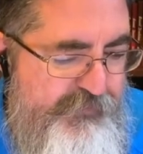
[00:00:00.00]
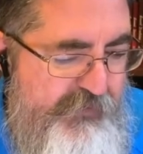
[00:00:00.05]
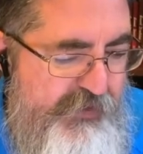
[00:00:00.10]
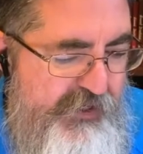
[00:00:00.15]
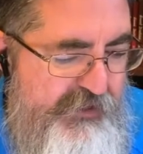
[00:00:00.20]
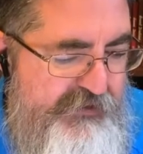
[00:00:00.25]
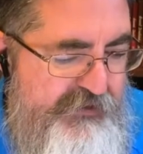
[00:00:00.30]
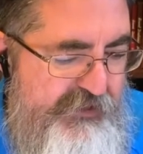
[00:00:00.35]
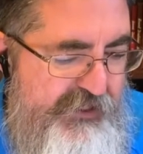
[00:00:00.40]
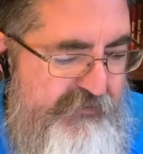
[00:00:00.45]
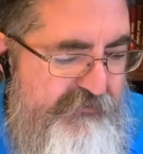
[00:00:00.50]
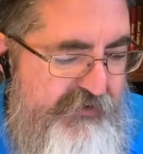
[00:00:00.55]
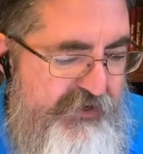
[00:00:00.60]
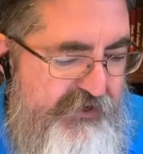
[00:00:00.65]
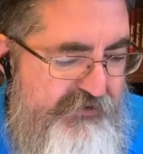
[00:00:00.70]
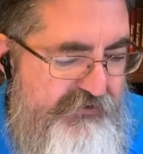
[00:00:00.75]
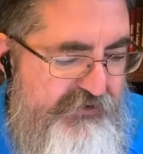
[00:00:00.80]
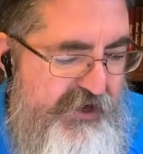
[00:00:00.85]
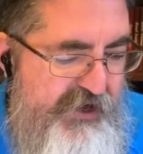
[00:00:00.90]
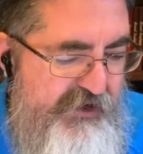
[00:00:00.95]
It's leaving a
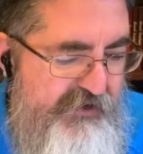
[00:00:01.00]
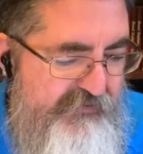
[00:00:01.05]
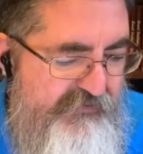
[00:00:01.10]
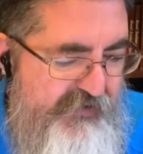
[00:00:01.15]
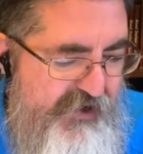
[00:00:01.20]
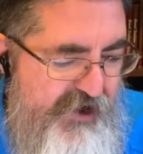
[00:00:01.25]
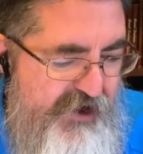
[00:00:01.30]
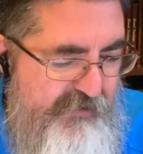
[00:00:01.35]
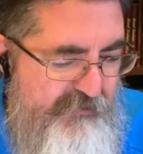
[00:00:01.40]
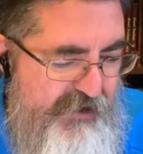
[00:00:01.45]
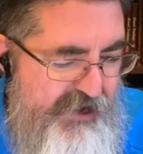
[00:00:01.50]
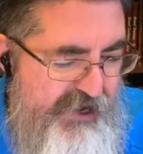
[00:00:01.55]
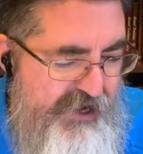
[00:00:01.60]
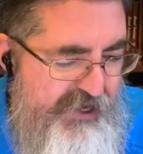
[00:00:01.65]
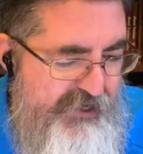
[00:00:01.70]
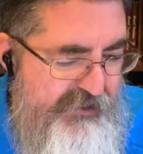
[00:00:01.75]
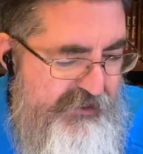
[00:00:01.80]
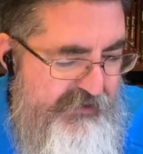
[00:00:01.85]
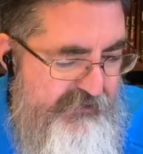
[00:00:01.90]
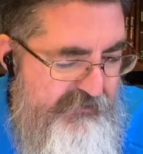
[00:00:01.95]
trail of fire
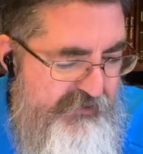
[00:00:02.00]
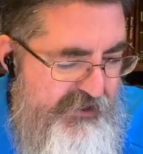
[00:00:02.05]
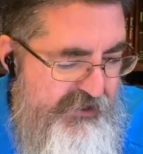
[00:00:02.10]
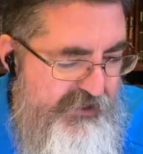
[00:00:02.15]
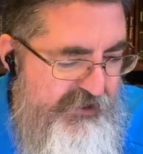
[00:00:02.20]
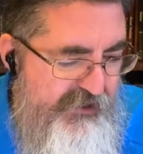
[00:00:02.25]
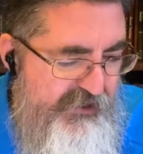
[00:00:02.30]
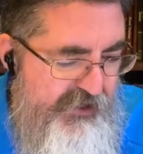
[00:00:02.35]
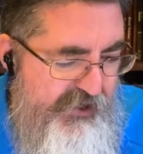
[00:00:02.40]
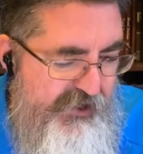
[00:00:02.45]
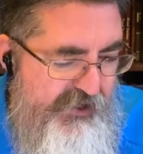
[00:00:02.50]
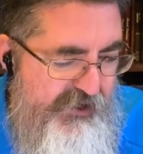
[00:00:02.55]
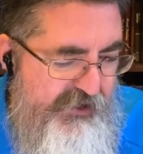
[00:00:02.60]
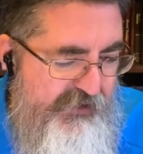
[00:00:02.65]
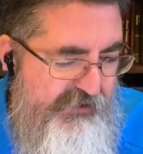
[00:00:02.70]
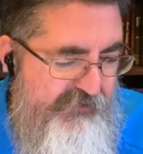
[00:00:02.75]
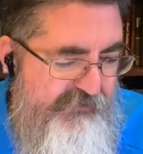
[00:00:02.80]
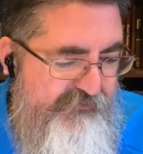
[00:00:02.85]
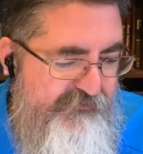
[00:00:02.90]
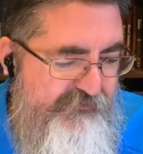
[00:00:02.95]
behind him.
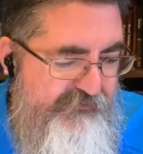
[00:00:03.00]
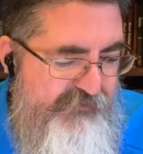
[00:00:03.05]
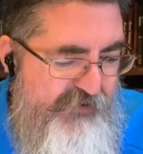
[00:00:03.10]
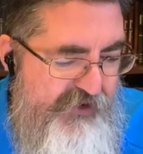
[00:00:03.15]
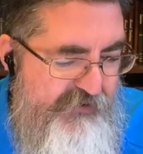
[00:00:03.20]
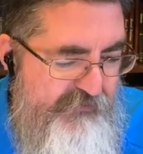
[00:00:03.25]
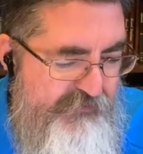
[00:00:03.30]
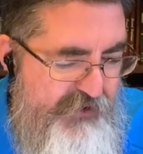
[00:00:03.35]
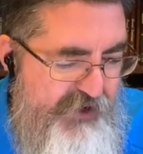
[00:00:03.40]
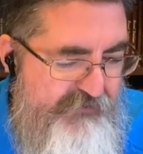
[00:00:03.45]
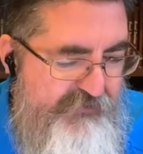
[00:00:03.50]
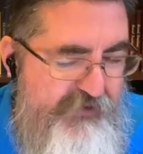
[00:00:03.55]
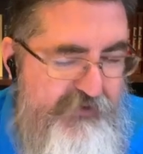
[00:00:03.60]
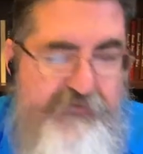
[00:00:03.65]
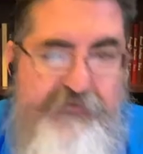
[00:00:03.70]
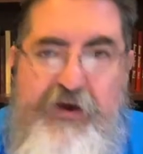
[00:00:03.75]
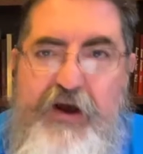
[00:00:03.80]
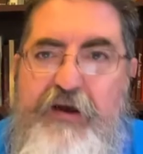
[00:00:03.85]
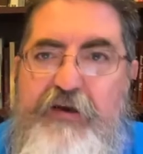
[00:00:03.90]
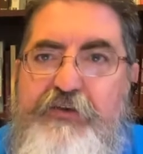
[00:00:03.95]
A river
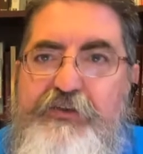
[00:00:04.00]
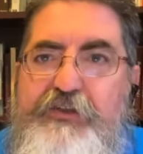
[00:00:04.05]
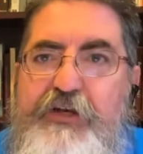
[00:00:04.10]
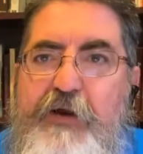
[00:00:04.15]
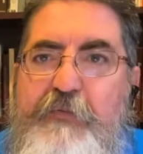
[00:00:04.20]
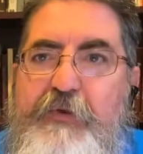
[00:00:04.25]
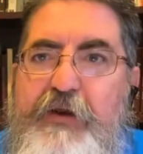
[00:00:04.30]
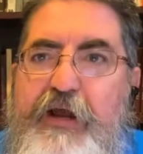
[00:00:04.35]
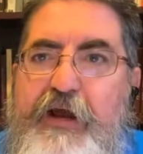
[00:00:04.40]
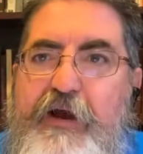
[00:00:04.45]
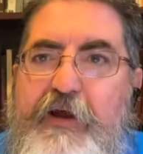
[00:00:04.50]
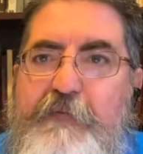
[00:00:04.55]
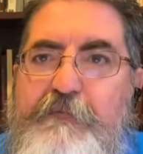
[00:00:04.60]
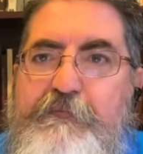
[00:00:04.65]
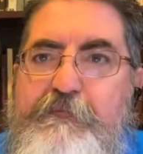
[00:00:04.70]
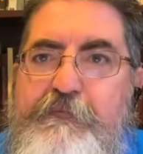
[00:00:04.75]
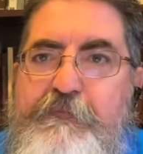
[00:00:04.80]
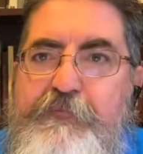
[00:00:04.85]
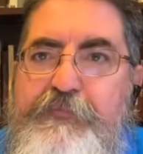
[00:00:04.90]
of fire is coming out.